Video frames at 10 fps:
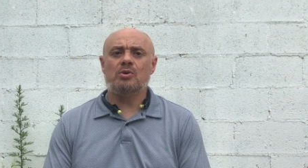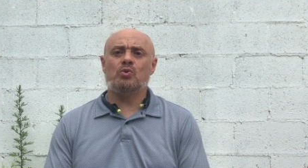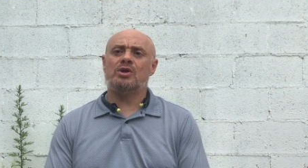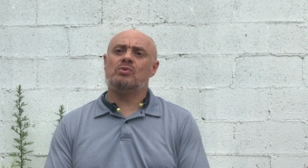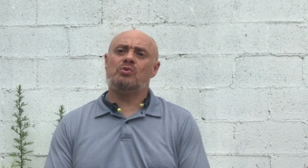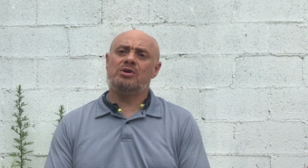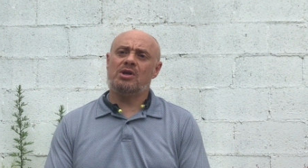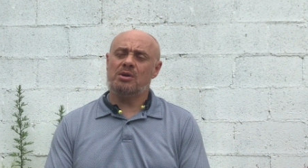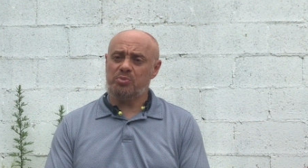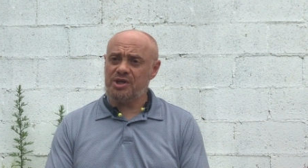when
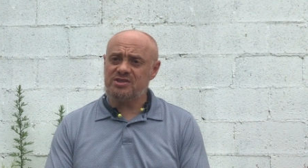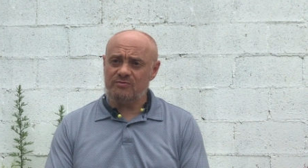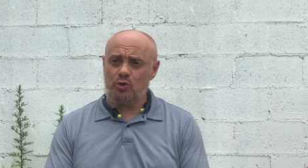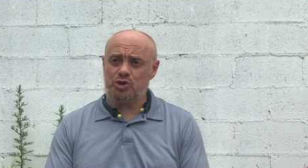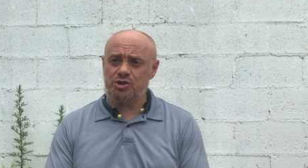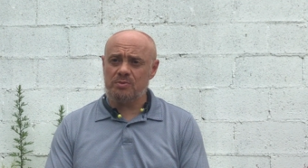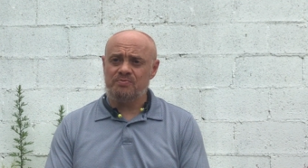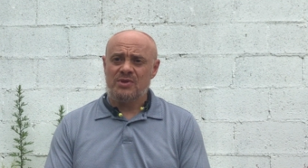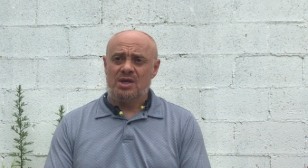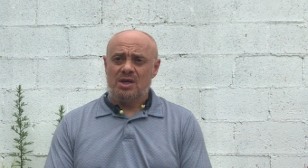in a place of worship,
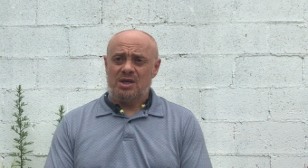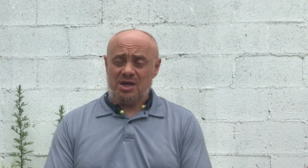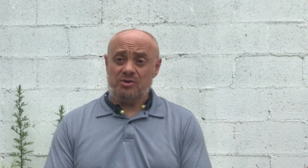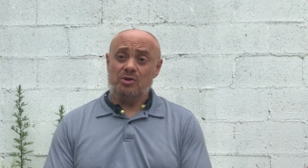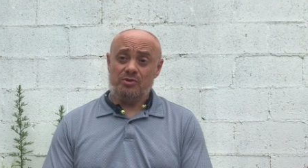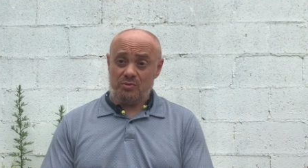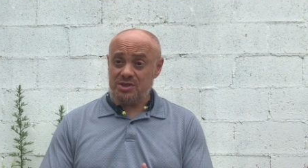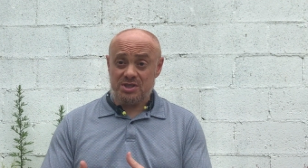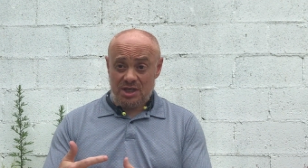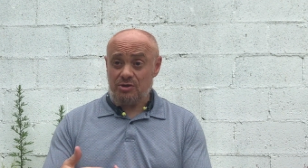yeah, there
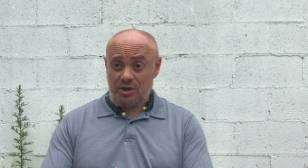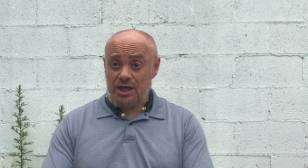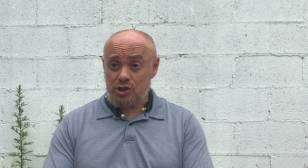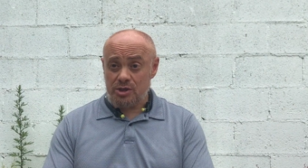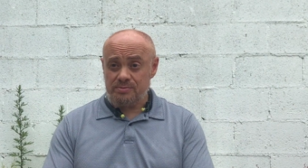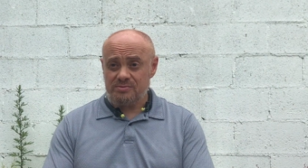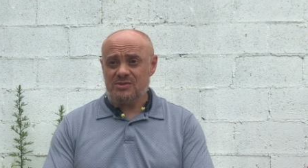is a segregation.